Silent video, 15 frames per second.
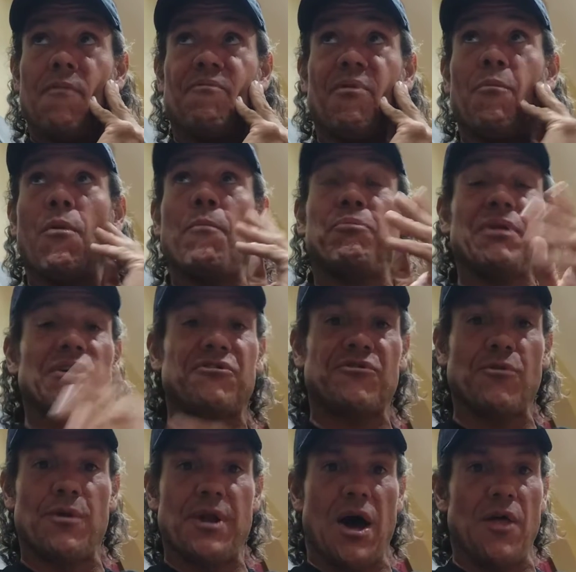from one place
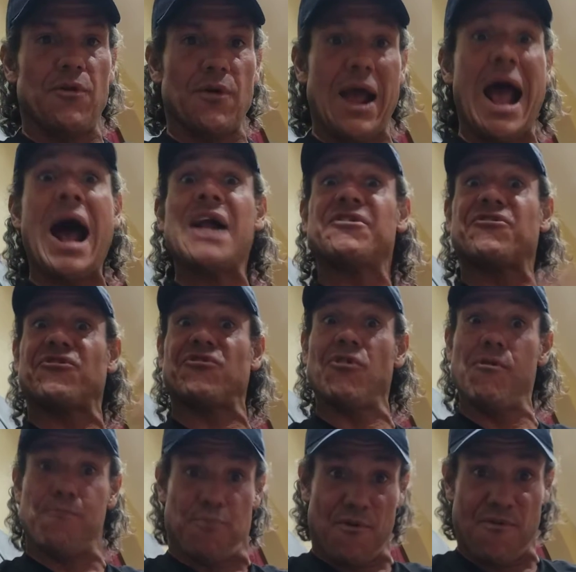to another at
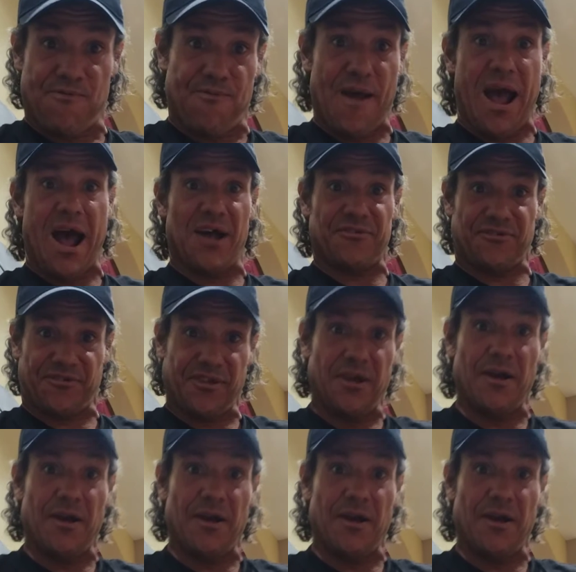super fast